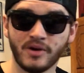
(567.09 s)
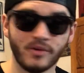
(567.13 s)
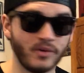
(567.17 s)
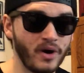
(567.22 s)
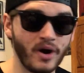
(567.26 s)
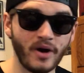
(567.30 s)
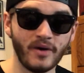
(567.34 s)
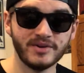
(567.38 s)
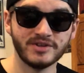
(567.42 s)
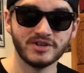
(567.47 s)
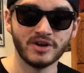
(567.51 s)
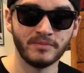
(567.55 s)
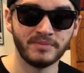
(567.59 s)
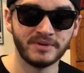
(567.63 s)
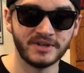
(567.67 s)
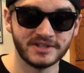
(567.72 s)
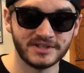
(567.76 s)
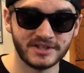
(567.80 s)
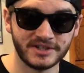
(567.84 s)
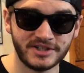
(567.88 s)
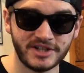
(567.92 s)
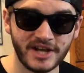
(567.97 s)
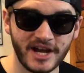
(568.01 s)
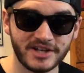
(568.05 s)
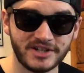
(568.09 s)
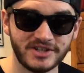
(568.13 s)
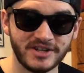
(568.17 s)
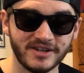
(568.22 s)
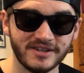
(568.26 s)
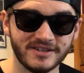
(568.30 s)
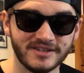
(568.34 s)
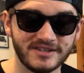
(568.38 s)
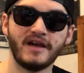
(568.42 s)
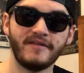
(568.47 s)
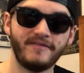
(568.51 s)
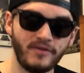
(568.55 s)
We're always open to
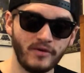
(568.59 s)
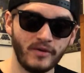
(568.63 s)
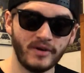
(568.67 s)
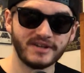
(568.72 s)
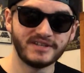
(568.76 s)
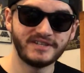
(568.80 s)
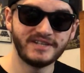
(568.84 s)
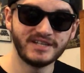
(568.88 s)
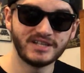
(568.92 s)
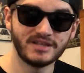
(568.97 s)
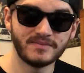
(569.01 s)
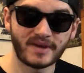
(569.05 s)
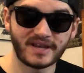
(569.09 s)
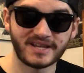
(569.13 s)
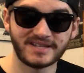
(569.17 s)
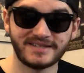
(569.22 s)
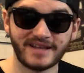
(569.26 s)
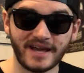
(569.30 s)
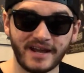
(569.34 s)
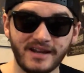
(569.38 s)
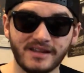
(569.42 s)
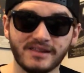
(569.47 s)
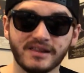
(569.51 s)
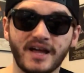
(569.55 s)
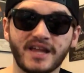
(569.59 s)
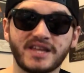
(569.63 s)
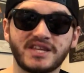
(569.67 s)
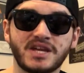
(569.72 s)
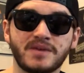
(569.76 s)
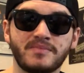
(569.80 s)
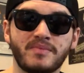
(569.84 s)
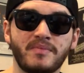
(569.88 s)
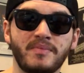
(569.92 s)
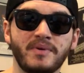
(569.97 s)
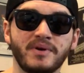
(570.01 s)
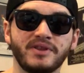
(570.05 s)
suggestions. If you want to see some extended
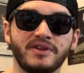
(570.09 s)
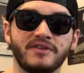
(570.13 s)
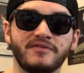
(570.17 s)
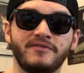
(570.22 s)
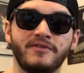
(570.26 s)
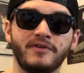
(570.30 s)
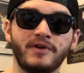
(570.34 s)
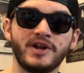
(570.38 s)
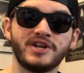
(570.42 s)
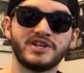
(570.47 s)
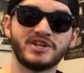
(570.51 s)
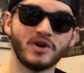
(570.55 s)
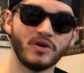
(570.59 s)
lightsaber building footage,